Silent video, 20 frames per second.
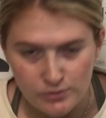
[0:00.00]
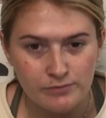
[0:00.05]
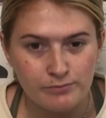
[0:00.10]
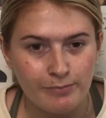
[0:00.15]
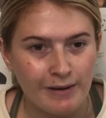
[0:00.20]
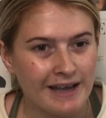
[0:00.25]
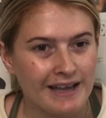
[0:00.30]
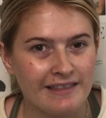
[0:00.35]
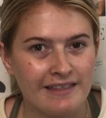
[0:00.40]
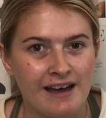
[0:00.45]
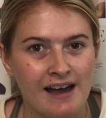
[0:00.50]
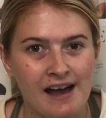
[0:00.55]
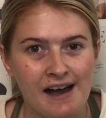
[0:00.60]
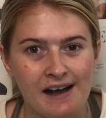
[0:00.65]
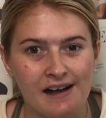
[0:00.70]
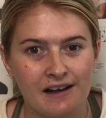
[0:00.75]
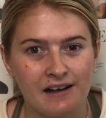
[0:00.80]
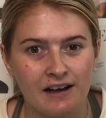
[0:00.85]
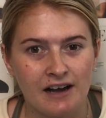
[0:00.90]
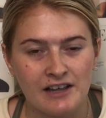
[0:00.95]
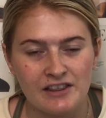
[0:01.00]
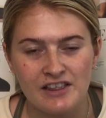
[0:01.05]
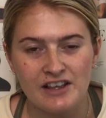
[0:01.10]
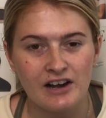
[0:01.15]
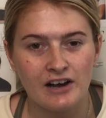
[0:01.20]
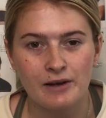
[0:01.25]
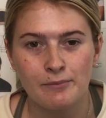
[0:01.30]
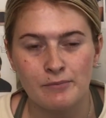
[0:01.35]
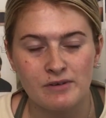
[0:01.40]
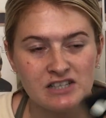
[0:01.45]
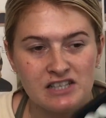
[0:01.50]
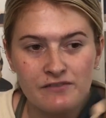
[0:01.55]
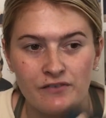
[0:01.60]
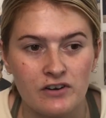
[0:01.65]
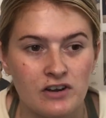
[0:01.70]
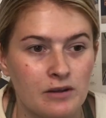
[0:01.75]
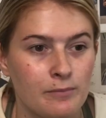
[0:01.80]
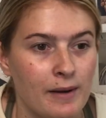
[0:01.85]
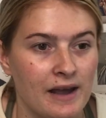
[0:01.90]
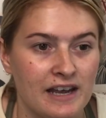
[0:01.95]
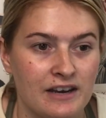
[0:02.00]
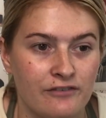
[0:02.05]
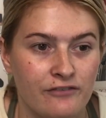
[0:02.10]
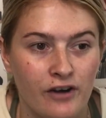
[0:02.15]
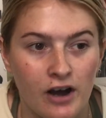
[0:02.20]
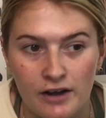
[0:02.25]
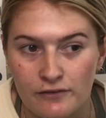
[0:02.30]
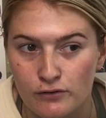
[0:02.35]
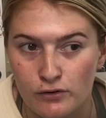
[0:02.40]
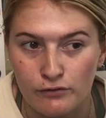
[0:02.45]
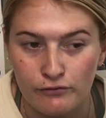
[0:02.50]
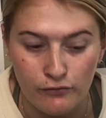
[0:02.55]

wouldn't pay that. I think I must have only paid five,